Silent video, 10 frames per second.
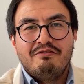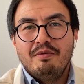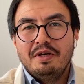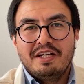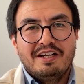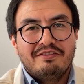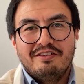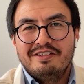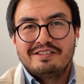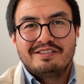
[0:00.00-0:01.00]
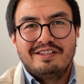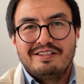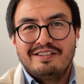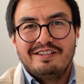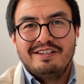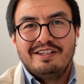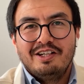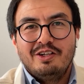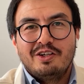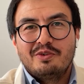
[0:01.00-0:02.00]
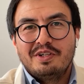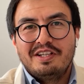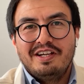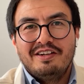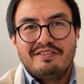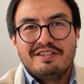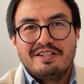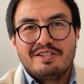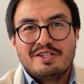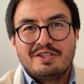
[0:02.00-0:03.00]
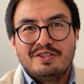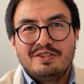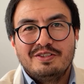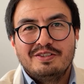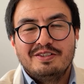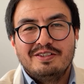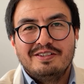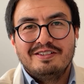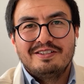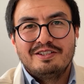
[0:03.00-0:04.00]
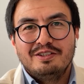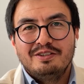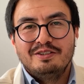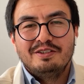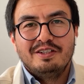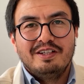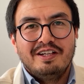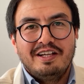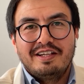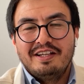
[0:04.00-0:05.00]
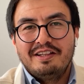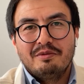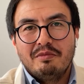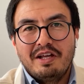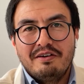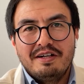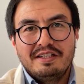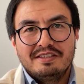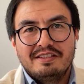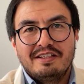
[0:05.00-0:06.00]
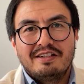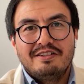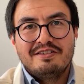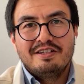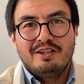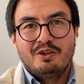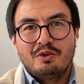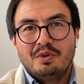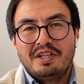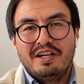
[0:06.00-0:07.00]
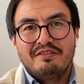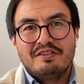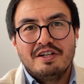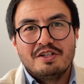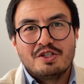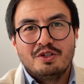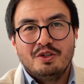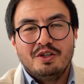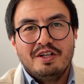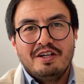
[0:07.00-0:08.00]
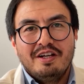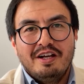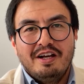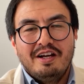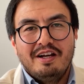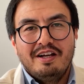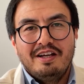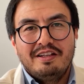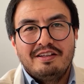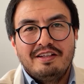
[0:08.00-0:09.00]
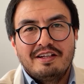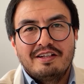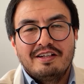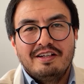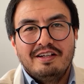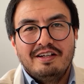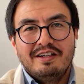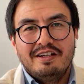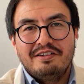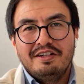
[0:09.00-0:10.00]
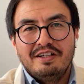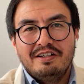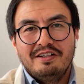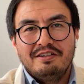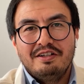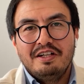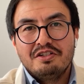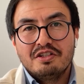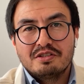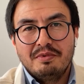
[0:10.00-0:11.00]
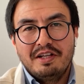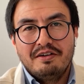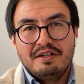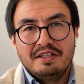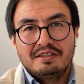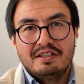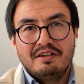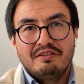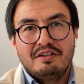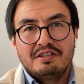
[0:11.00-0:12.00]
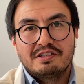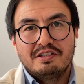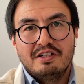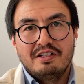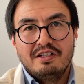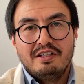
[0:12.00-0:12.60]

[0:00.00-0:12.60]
women in Afghanistan. Look what they have done to like ethnic minorities in the country. Look what they have done to ethnic religious minorities in Afghanistan.